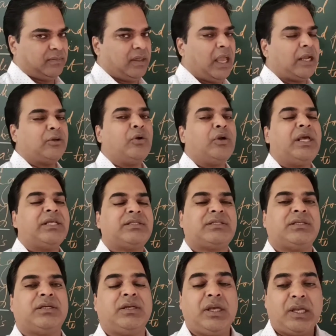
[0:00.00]

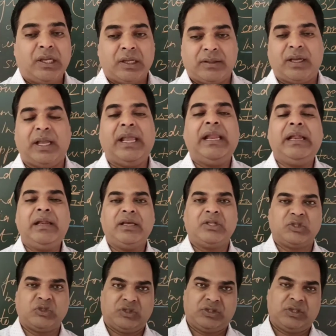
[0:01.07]
the
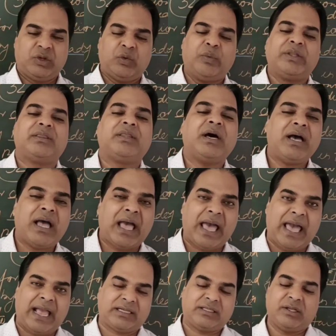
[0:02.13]
Indians with the
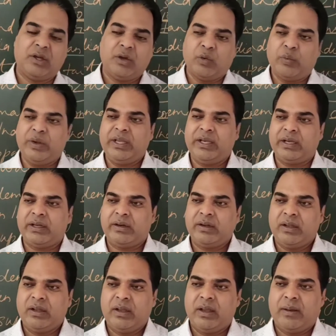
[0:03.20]
act,
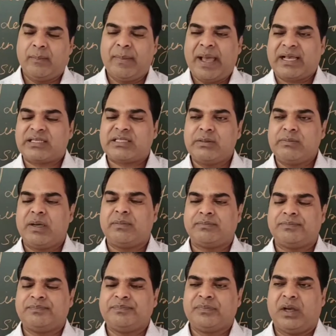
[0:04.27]
where
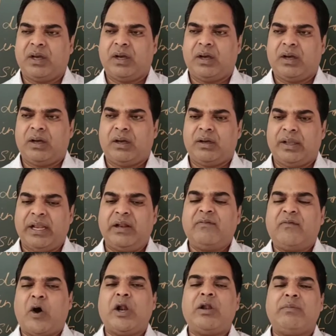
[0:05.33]
maximum
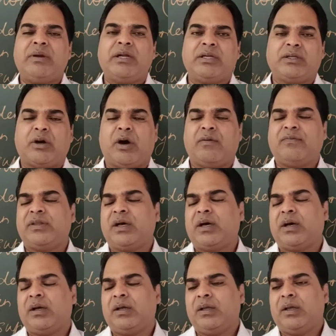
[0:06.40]
involvement of
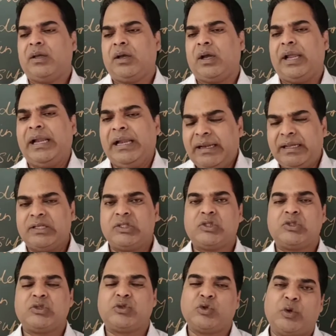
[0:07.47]
the
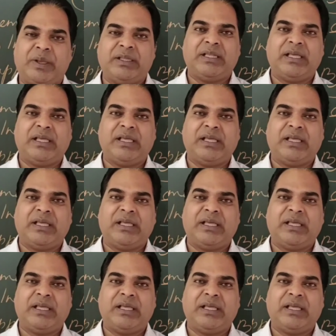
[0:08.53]
Indians should be